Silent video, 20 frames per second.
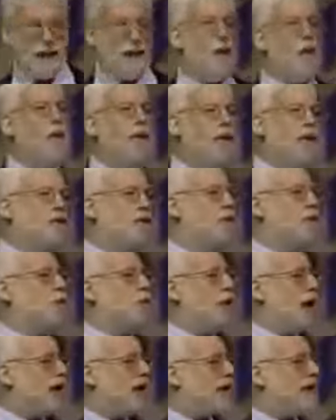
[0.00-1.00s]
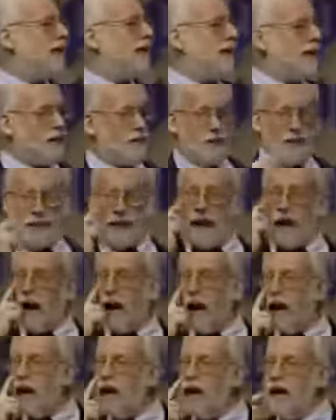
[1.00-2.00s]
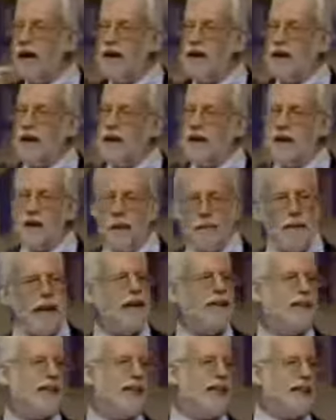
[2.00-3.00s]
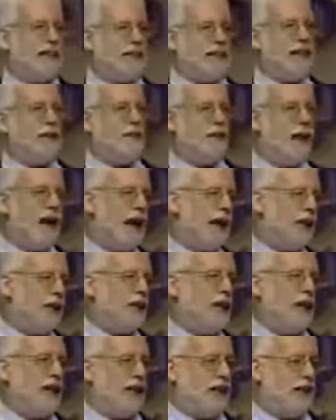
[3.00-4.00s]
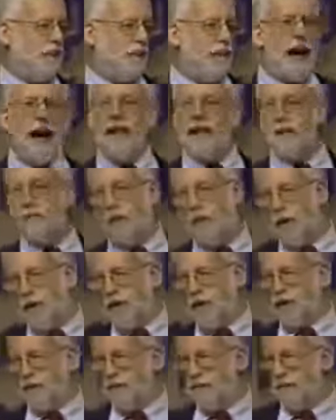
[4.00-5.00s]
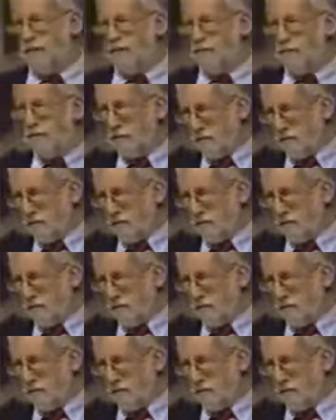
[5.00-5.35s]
And you know what those dread secrets are? They're basically secret handshakes and passwords.